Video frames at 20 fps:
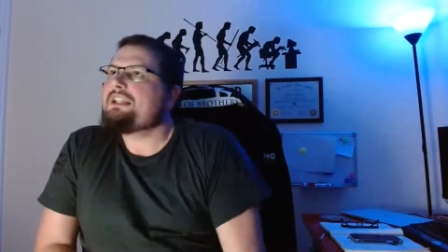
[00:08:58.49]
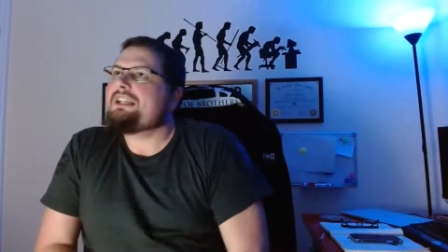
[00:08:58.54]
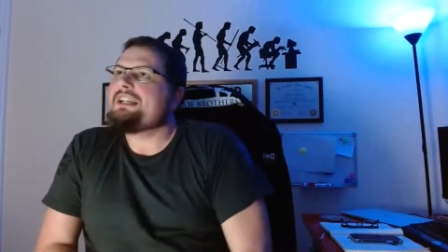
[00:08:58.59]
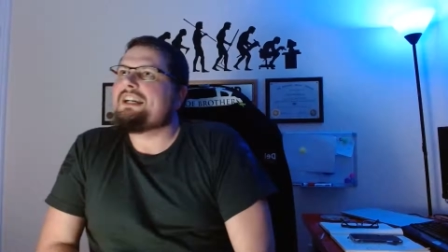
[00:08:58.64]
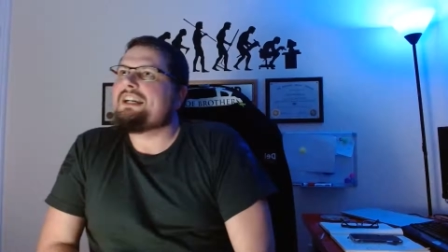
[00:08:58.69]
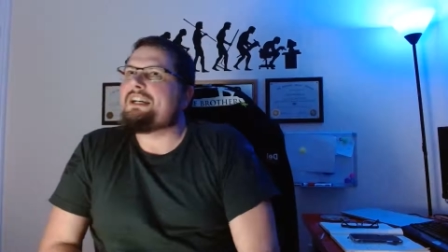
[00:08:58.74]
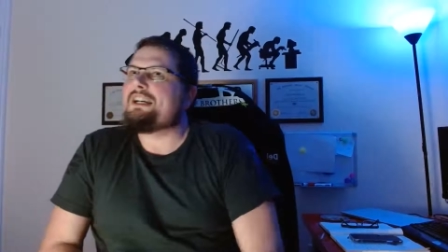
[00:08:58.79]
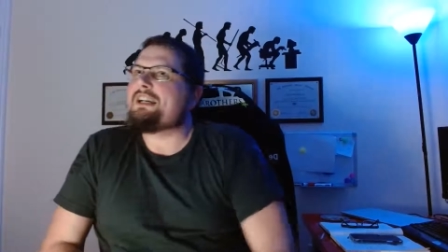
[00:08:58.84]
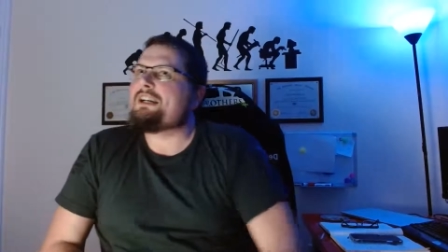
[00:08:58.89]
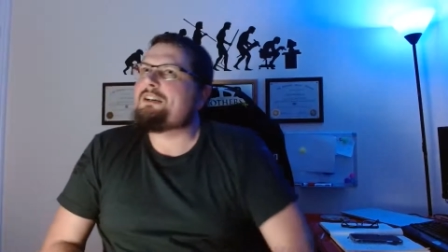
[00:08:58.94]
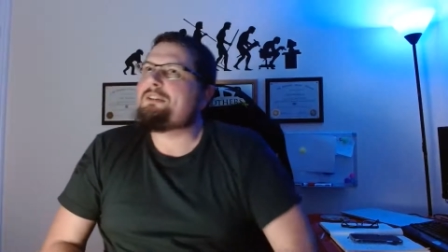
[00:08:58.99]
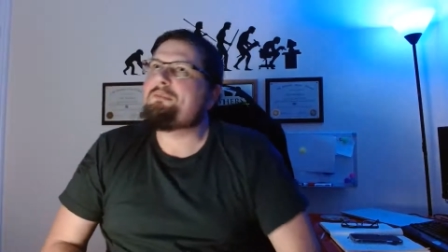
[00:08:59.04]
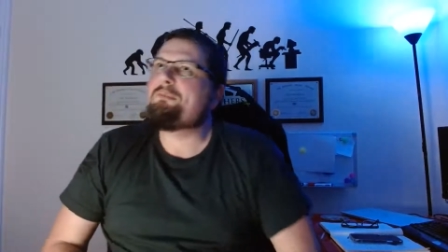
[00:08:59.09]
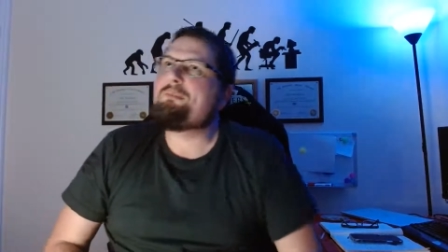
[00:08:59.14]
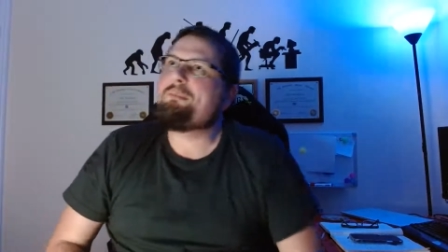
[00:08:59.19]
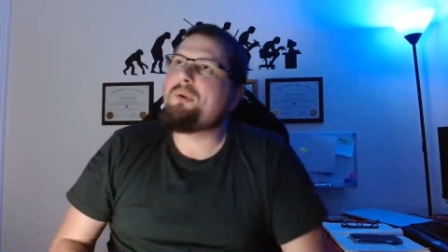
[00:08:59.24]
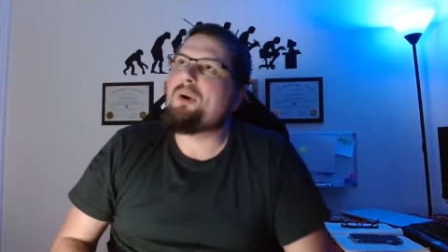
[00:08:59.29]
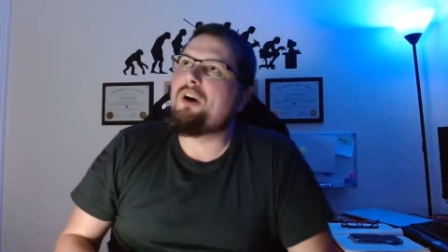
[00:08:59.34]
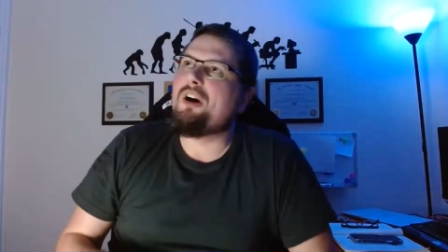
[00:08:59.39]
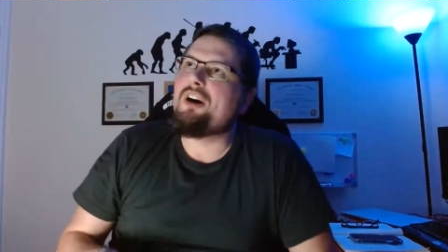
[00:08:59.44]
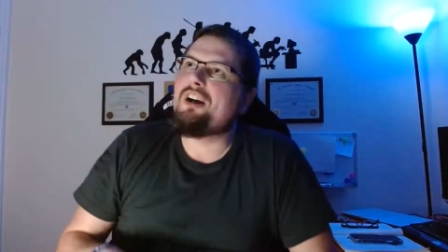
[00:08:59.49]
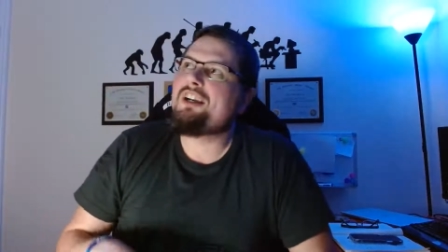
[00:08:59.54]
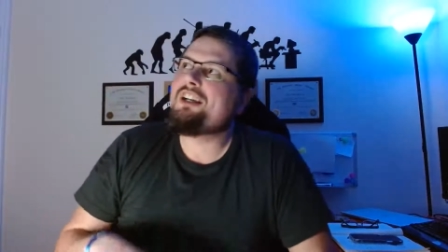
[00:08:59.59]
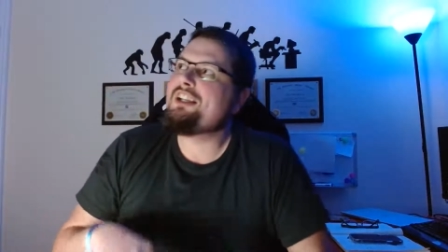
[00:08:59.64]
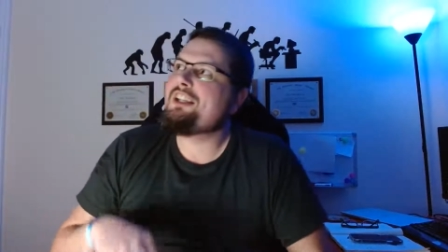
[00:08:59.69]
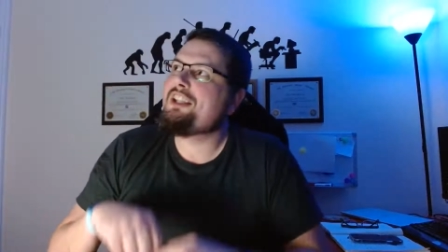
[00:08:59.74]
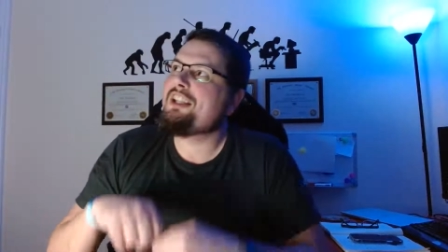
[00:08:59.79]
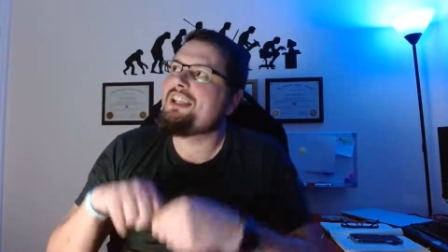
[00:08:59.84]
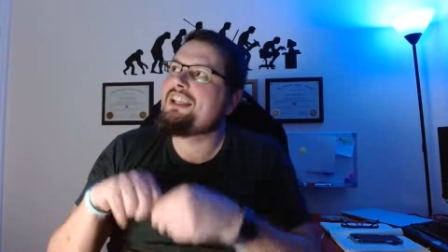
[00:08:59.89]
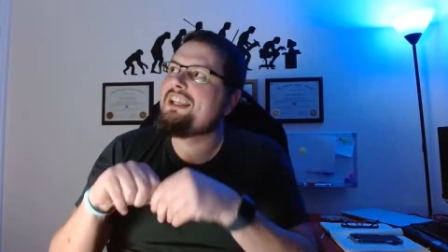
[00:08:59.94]
But
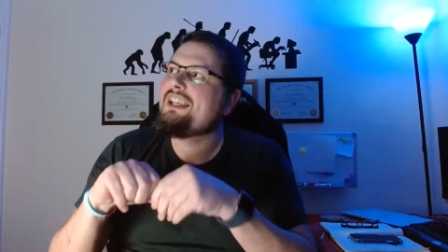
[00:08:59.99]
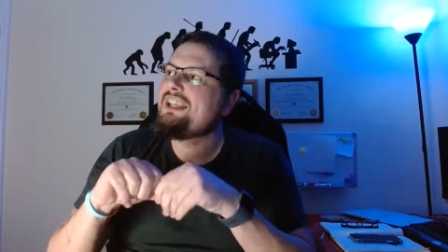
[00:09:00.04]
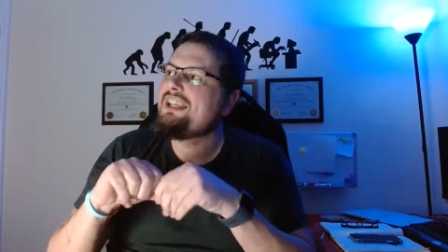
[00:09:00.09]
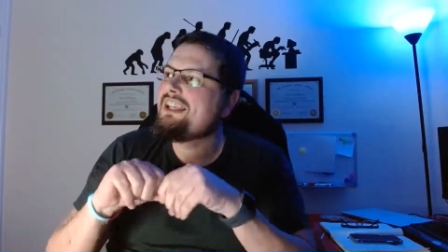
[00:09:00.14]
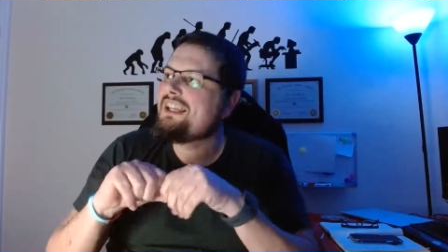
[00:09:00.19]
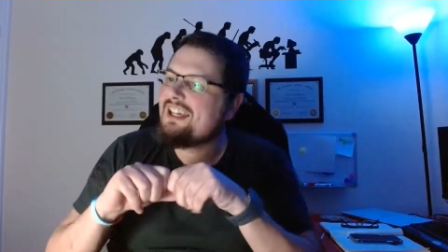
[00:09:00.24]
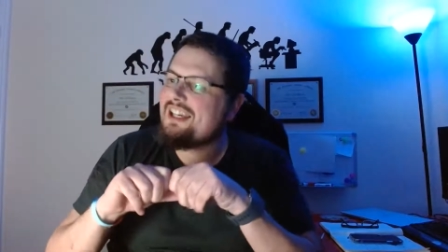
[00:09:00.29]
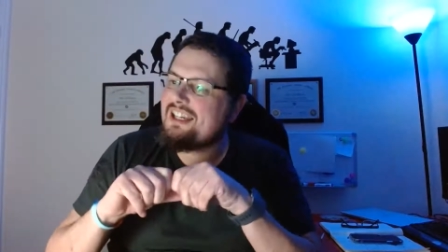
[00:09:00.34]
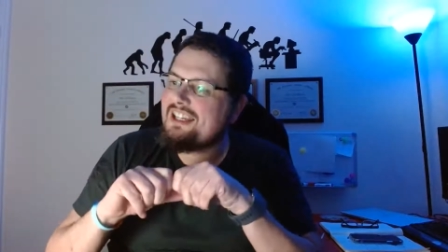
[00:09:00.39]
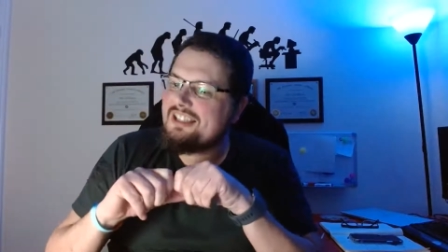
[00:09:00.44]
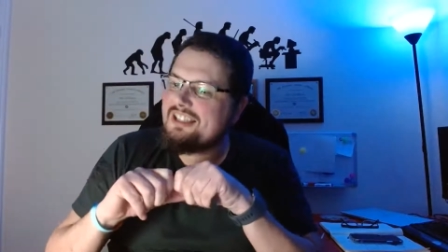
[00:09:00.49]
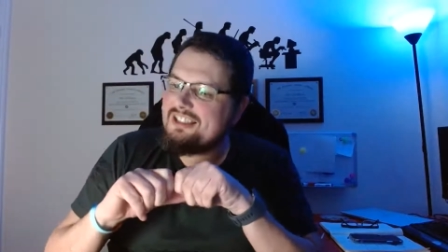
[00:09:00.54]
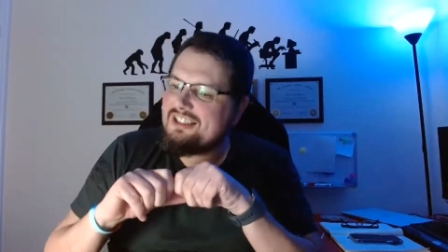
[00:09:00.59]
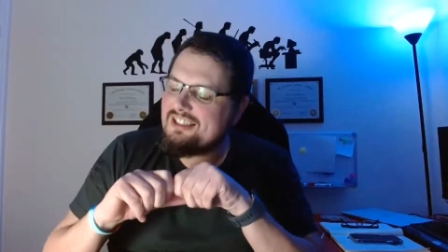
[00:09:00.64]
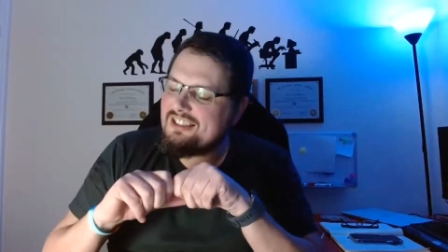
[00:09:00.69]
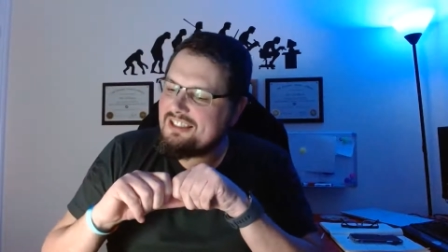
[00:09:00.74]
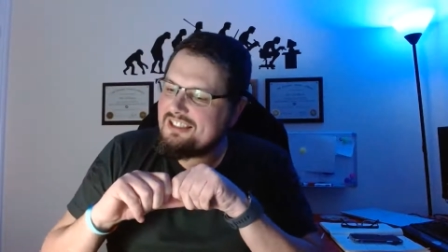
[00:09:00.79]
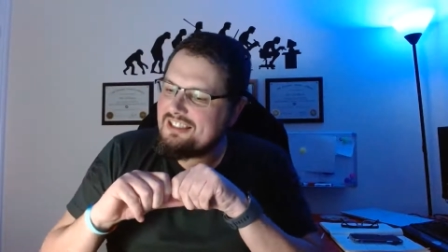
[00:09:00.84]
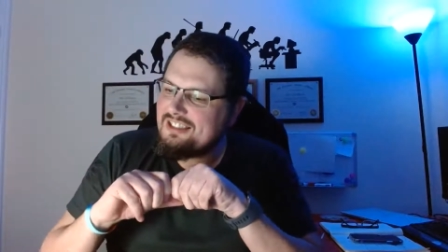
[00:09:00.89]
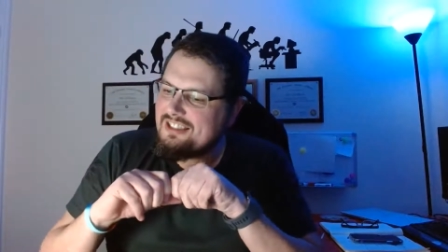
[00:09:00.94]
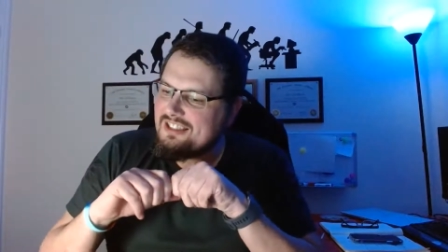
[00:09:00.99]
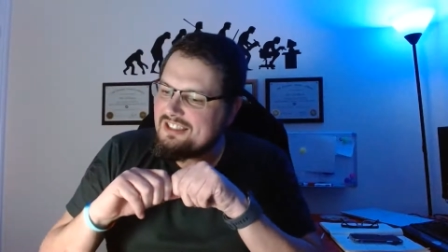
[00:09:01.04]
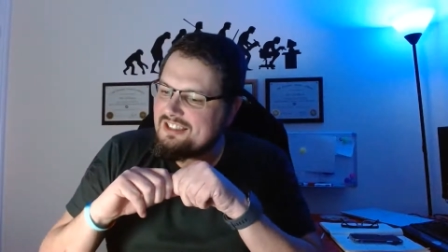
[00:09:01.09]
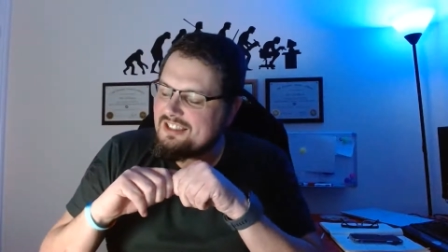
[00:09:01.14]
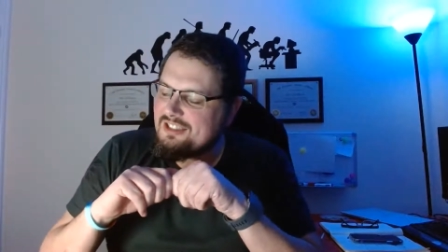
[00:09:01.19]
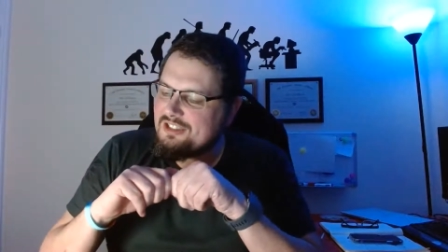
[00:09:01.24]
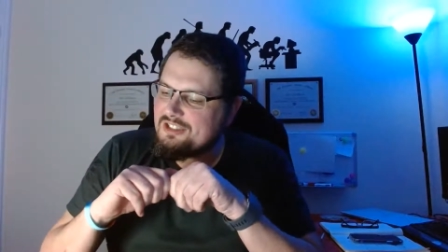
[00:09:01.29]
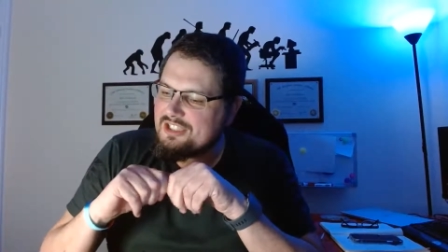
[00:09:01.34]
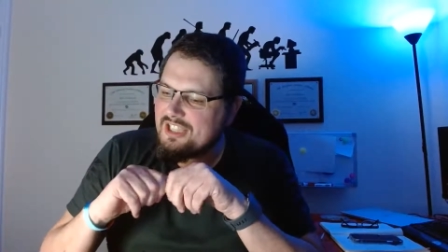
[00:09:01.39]
there's